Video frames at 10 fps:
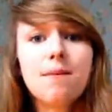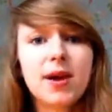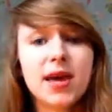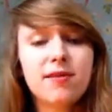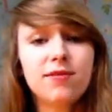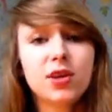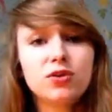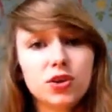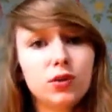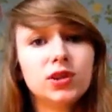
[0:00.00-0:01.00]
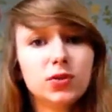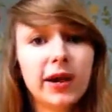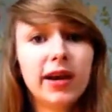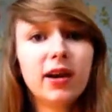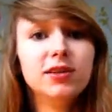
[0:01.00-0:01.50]
But if you do want to
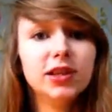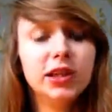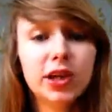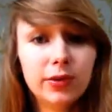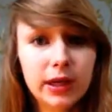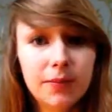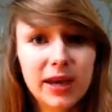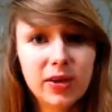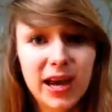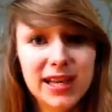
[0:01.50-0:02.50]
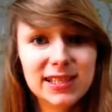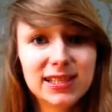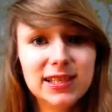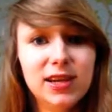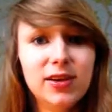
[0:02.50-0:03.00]
wear clothes that you know are going to make your hair
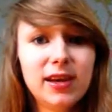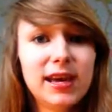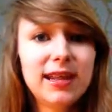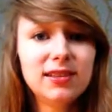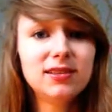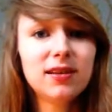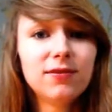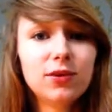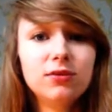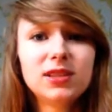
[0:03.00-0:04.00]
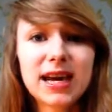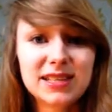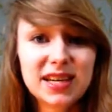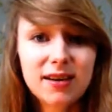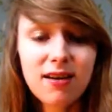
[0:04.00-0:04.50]
static, you can get this stuff called
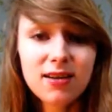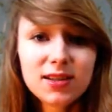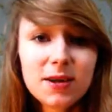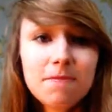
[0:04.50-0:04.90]
Static Guard,